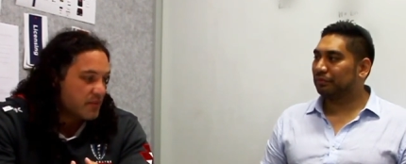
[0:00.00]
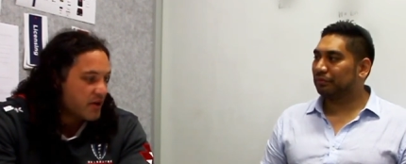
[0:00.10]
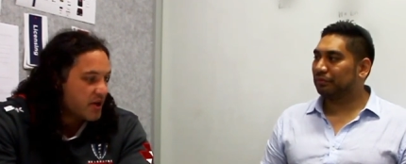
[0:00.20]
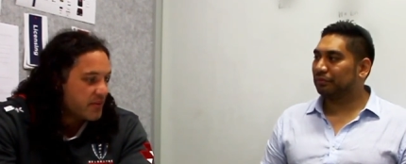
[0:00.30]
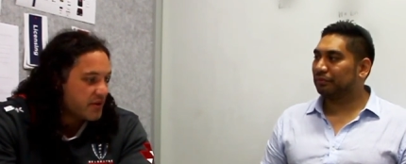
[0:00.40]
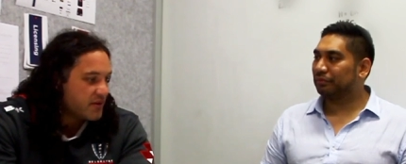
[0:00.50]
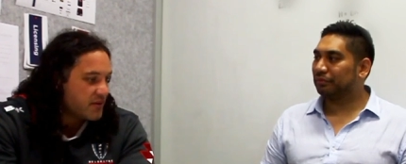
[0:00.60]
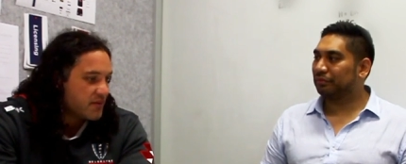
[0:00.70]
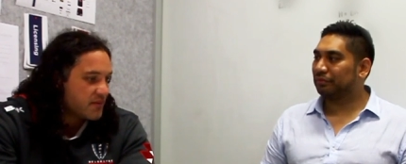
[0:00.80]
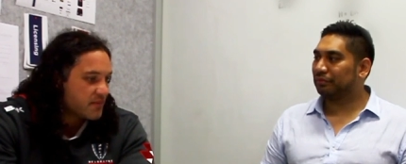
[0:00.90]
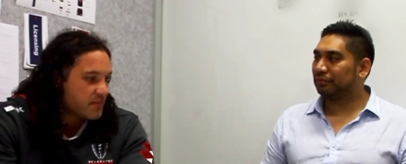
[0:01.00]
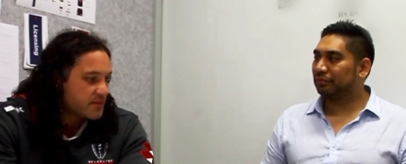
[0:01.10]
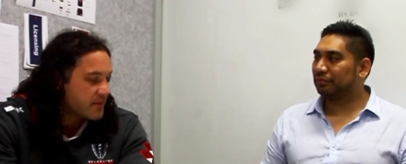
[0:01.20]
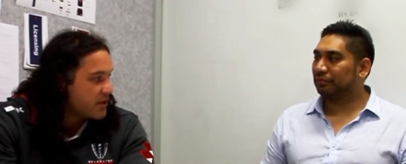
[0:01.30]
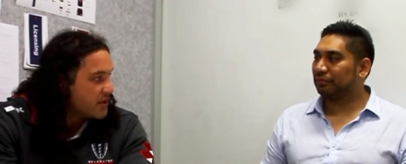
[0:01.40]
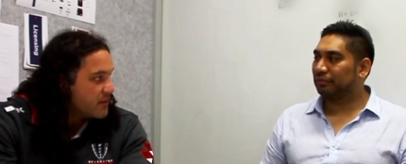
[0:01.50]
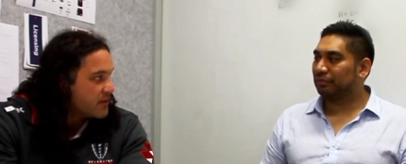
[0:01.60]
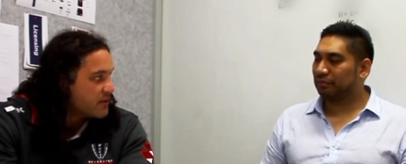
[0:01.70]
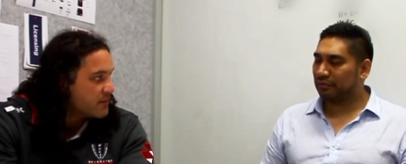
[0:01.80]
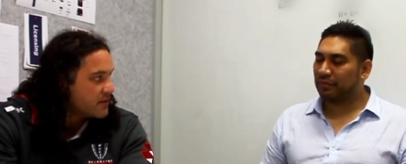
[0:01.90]
Speaker 1: in my opinion, the best player in
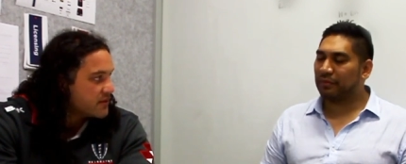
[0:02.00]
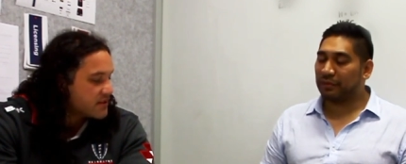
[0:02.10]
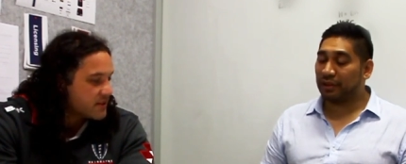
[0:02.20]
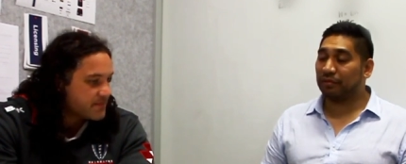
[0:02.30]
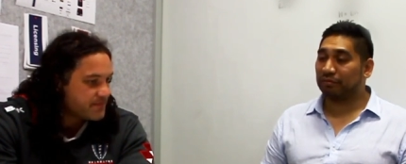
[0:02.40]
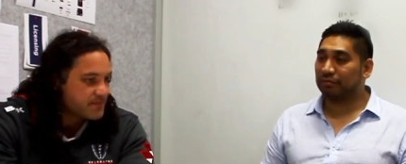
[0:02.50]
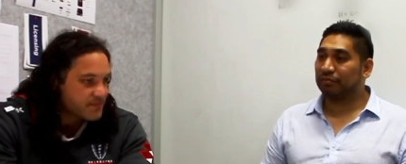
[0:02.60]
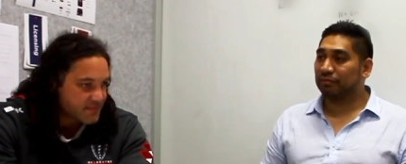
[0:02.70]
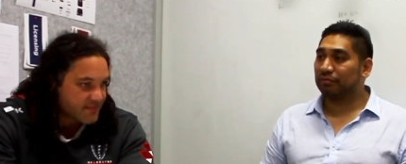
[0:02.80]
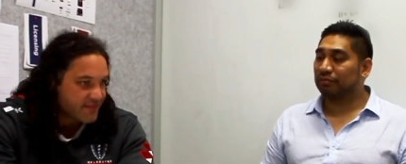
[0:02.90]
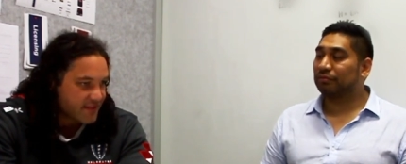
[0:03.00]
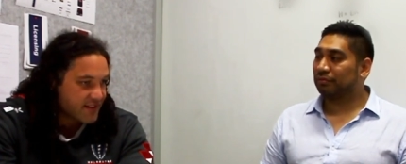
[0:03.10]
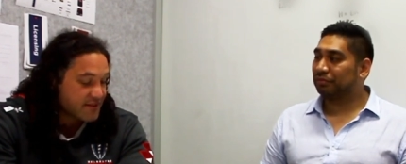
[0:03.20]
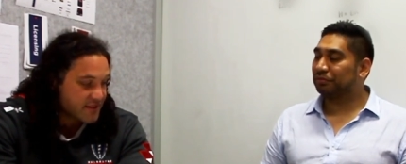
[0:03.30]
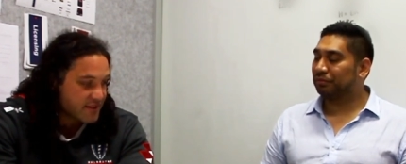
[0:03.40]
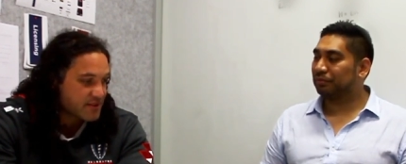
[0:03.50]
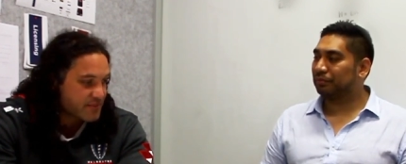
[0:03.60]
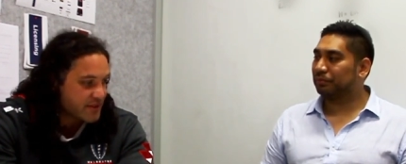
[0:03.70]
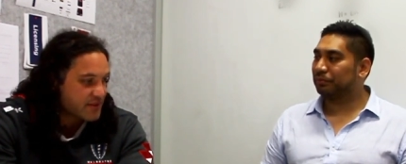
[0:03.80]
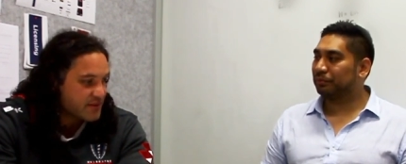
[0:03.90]
the world at the minute. So that was that
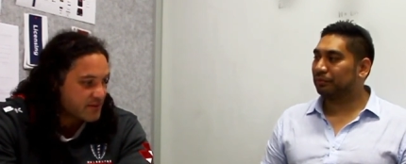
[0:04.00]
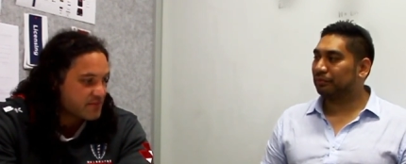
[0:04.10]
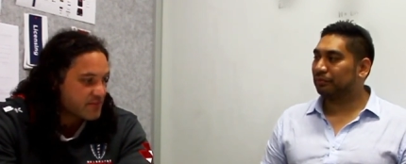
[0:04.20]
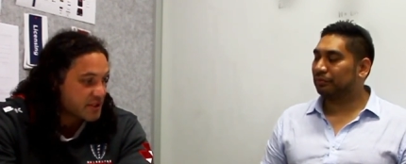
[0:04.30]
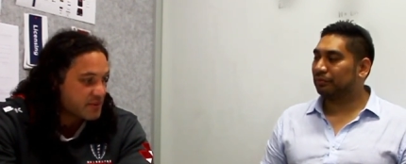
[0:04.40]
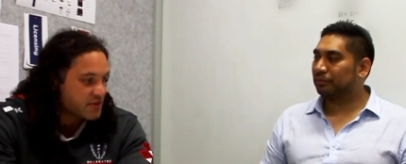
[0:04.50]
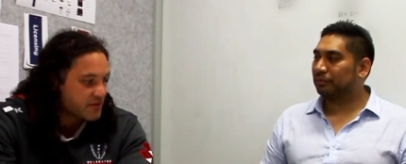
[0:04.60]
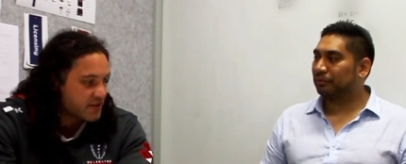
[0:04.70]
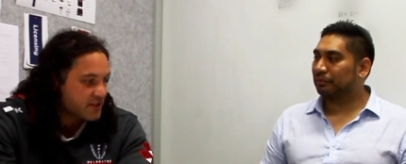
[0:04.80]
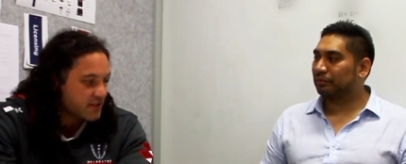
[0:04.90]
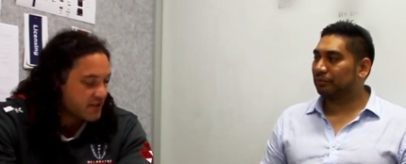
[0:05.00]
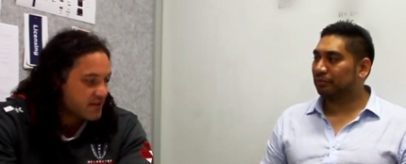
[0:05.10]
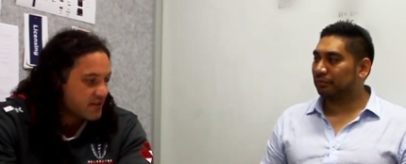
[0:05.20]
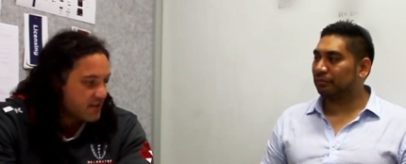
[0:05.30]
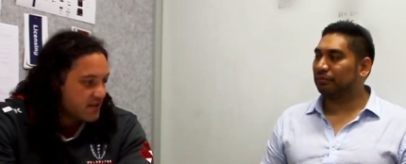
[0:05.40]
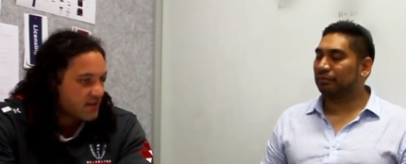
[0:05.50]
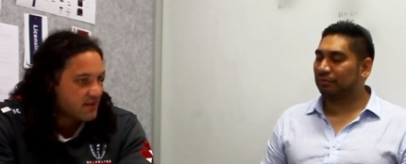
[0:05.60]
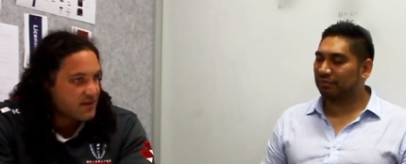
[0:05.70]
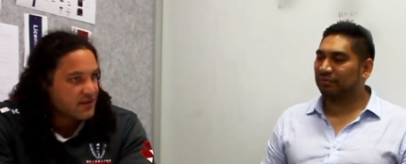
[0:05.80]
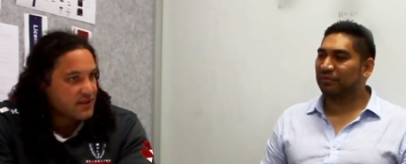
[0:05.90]
was a pretty cool and pretty special feeling. Yeah.
Speaker 2: Mm.
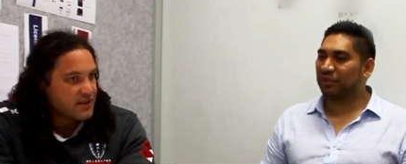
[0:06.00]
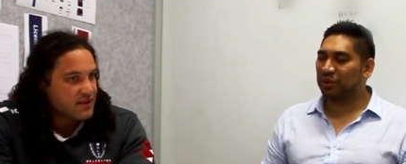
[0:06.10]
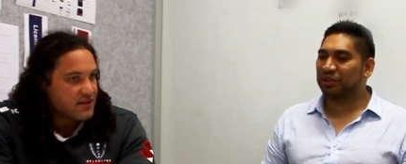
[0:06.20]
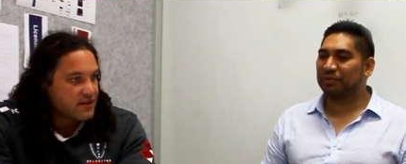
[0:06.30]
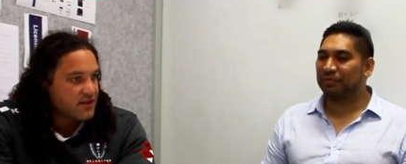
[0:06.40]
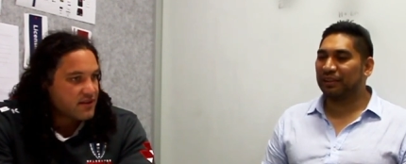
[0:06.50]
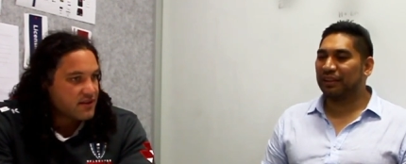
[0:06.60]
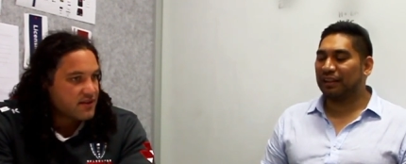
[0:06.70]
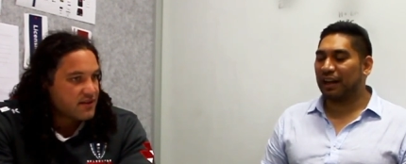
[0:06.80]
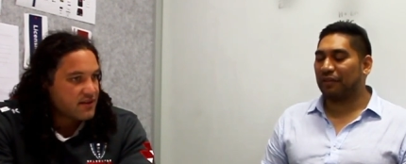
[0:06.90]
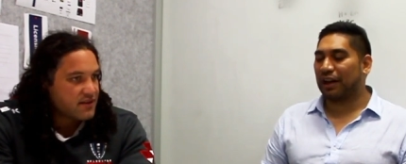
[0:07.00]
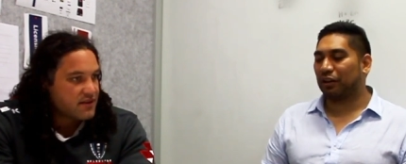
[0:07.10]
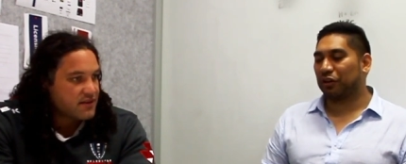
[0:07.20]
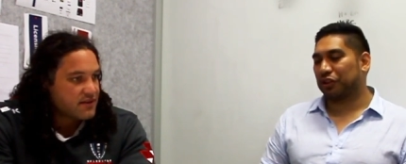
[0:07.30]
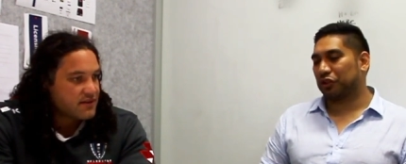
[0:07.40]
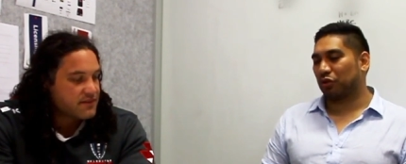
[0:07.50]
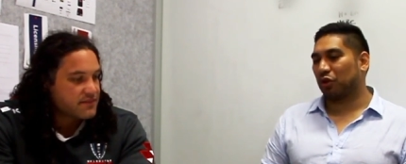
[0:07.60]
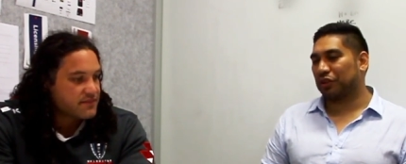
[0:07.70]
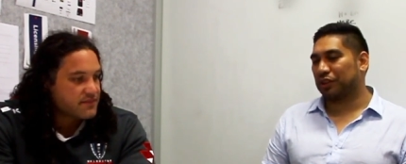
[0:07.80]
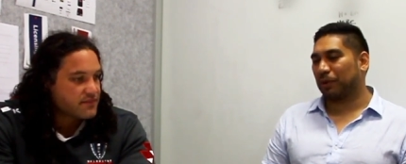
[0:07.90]
Awesome. Now I've had a look at the
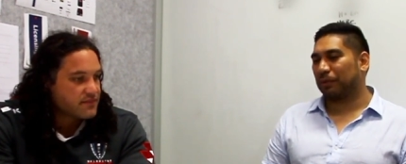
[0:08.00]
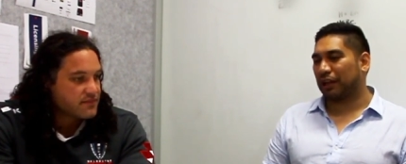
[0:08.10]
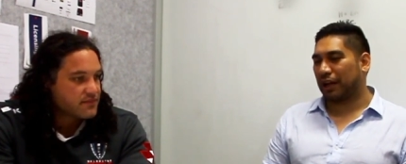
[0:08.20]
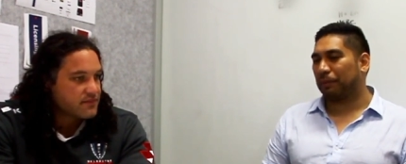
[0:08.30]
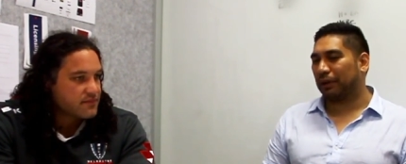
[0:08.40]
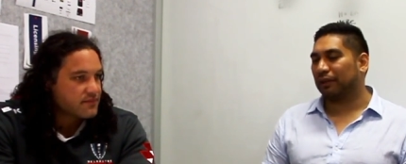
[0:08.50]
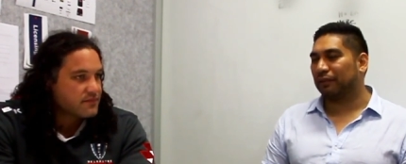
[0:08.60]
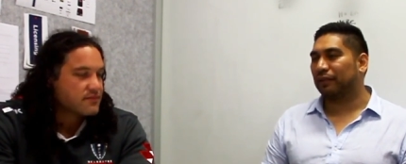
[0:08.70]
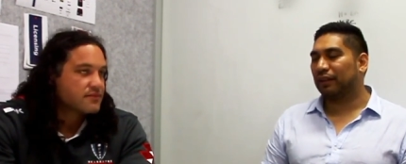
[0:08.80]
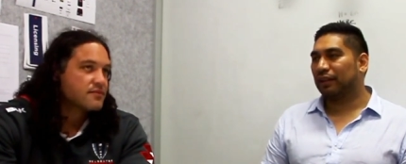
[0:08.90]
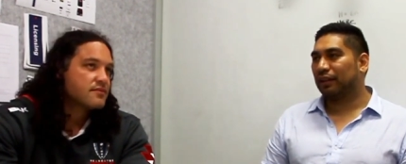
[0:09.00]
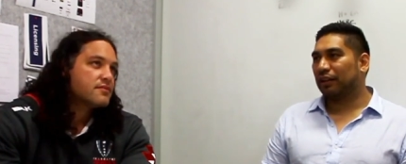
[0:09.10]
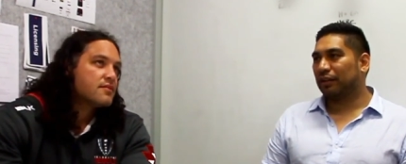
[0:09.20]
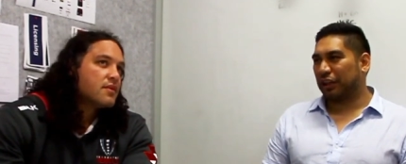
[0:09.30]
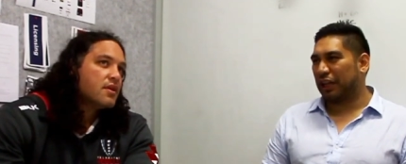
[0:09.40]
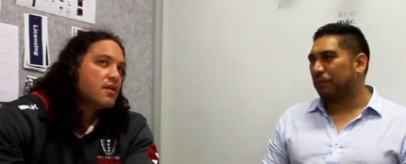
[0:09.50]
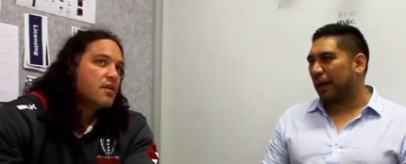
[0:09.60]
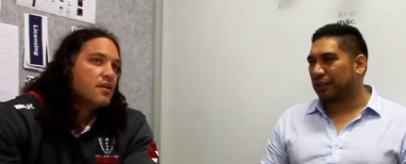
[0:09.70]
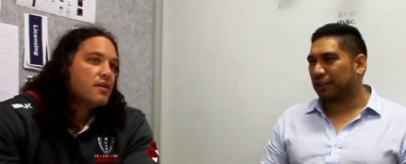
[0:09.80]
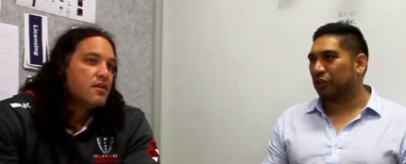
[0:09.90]
draw, and there's probably a couple of
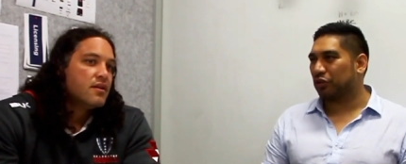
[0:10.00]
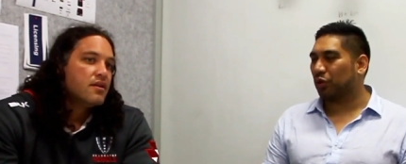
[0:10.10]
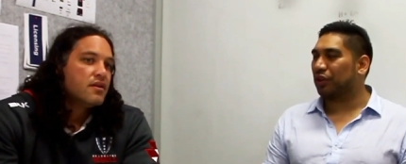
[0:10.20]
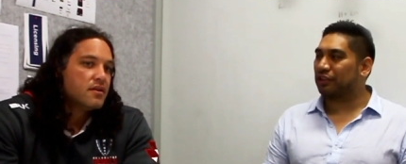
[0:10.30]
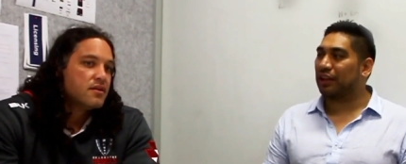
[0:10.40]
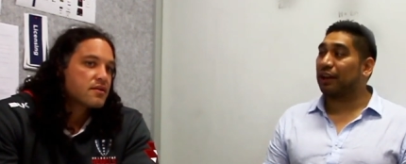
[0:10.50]
key parts to the draw